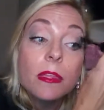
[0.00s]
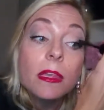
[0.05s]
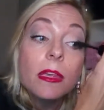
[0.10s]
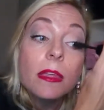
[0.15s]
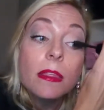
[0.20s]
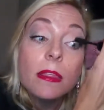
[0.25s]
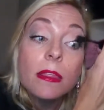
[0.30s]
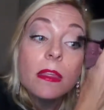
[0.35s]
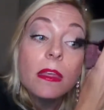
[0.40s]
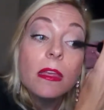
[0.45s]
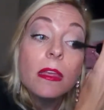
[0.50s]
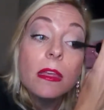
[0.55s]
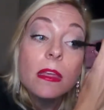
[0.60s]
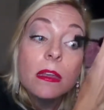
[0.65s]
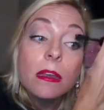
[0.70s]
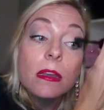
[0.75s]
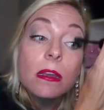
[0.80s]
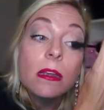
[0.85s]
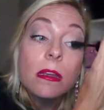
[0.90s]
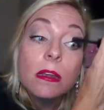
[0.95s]
And
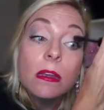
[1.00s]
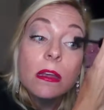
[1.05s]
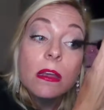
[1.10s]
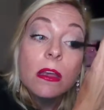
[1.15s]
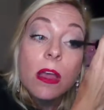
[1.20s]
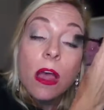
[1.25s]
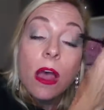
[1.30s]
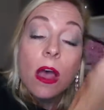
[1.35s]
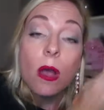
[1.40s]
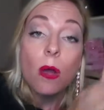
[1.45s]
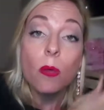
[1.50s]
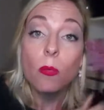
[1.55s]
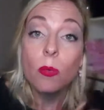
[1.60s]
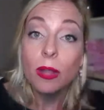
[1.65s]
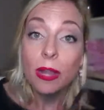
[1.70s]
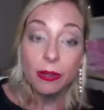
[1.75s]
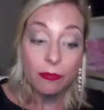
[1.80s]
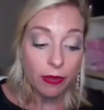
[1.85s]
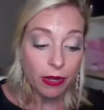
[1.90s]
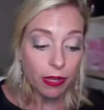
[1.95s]
then what
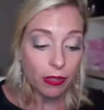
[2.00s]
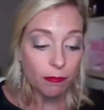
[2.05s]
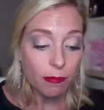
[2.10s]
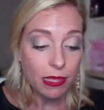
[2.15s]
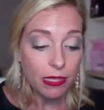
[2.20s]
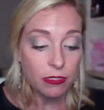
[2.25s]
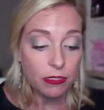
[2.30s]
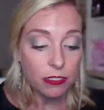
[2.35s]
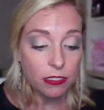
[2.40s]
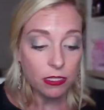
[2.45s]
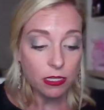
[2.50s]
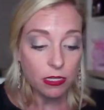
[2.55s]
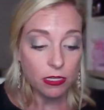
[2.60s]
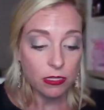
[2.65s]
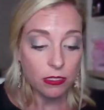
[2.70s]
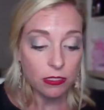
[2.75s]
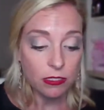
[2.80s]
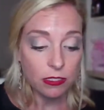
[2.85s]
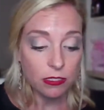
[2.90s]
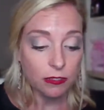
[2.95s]
I recommend
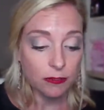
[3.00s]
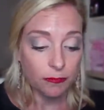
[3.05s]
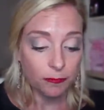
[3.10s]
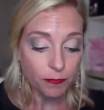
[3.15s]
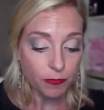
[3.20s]
is